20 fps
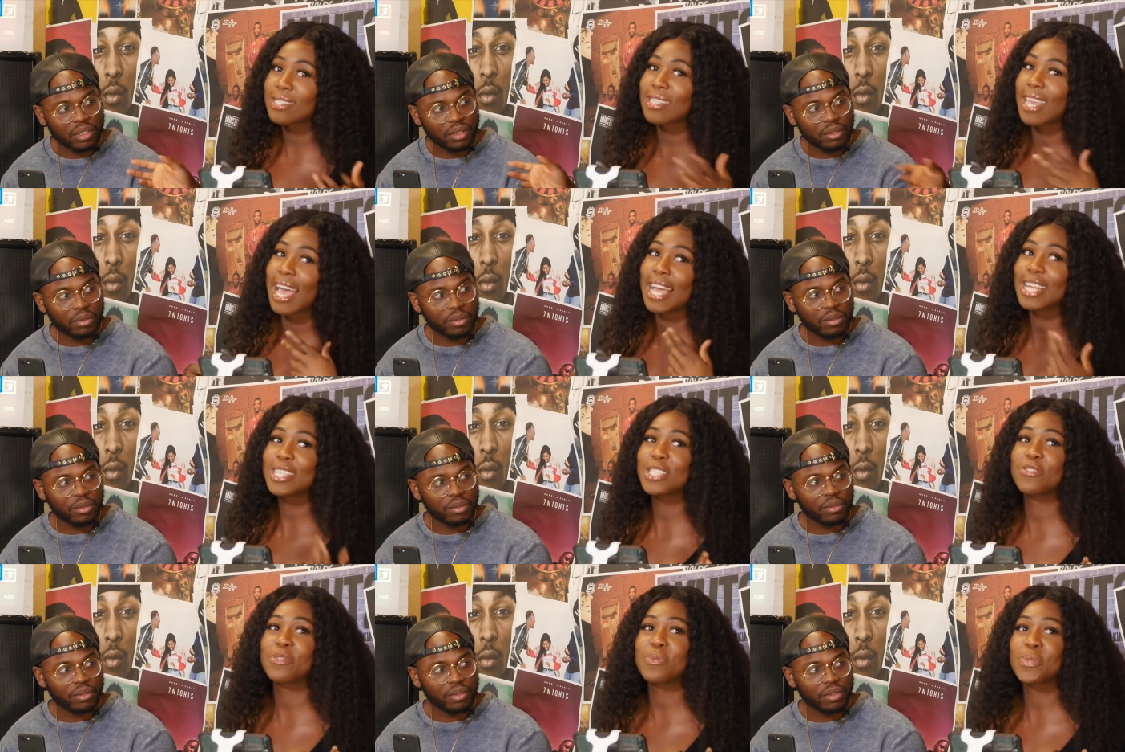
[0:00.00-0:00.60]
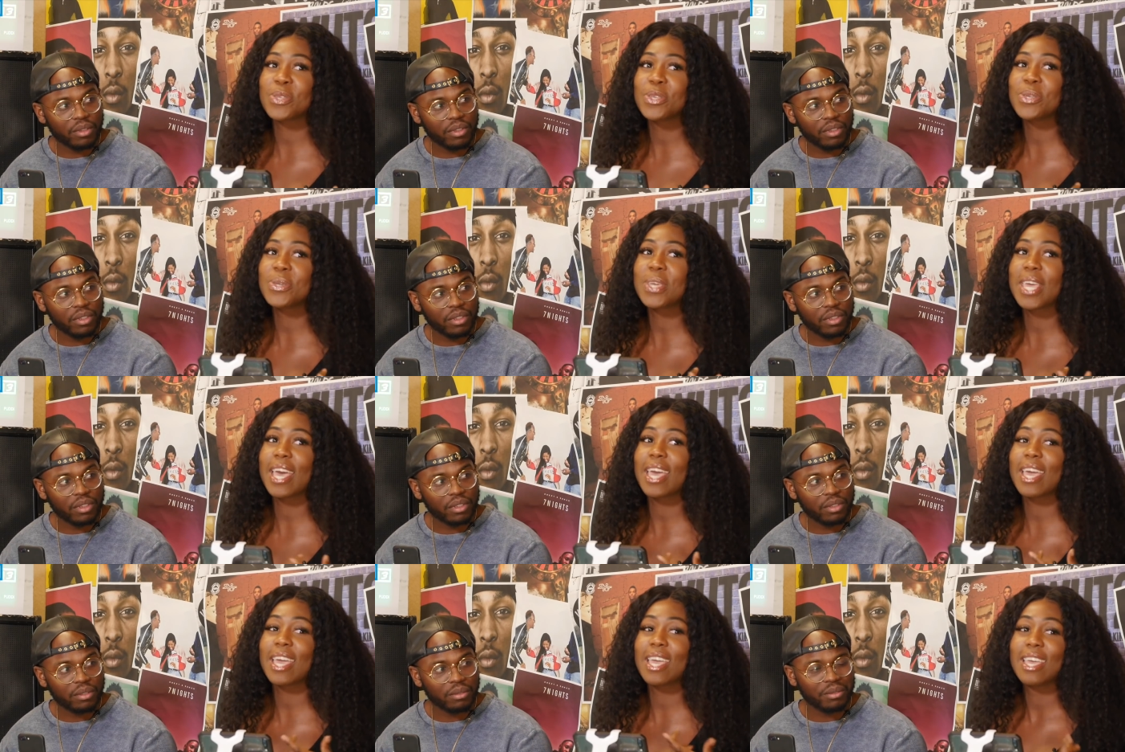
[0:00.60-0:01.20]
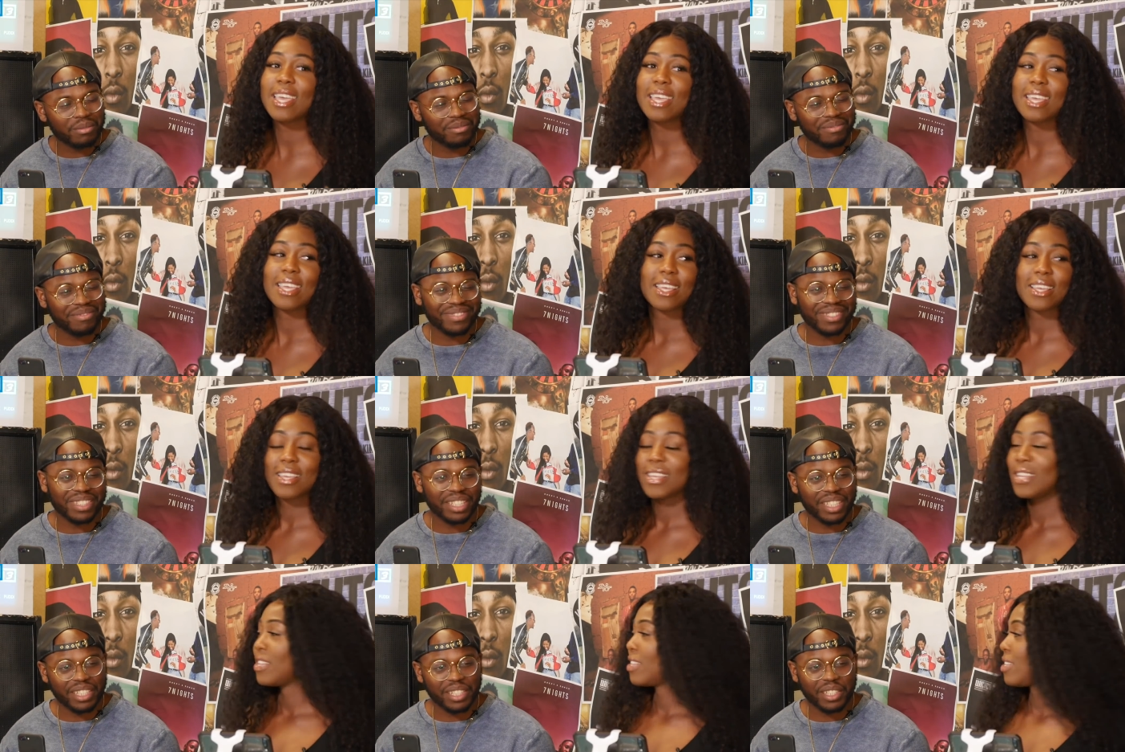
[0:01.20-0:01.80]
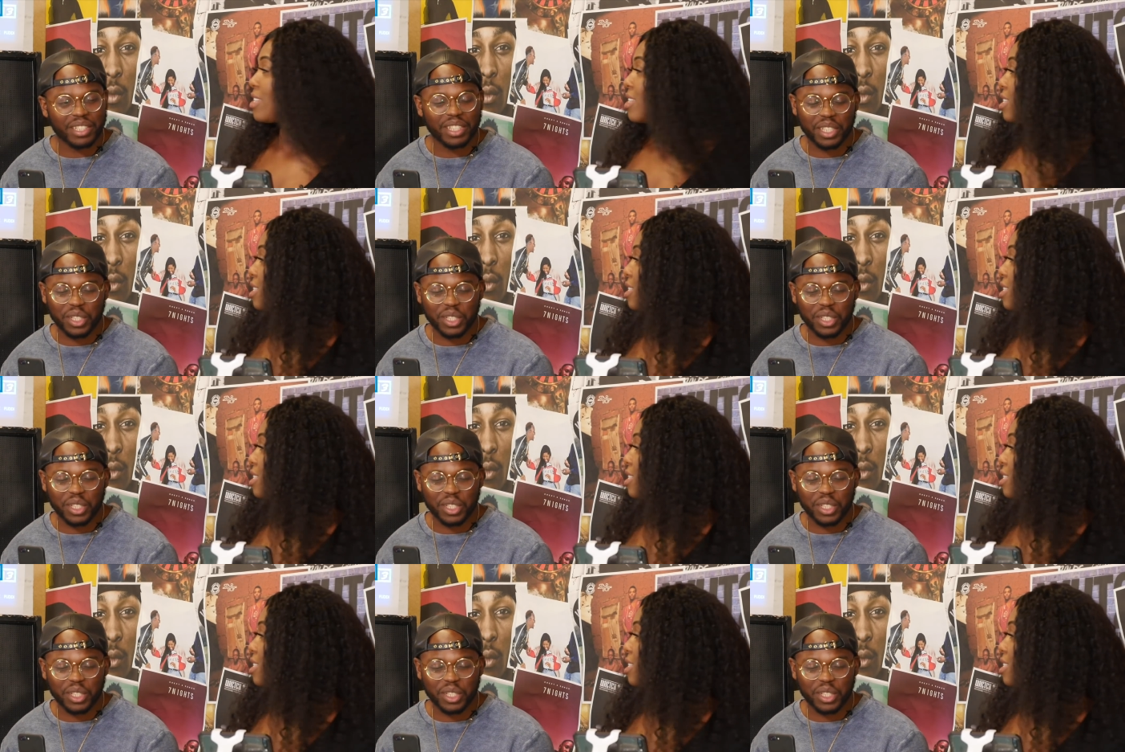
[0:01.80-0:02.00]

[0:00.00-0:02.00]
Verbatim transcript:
Speaker 1: they're actually from the U K.
Speaker 2: He, he's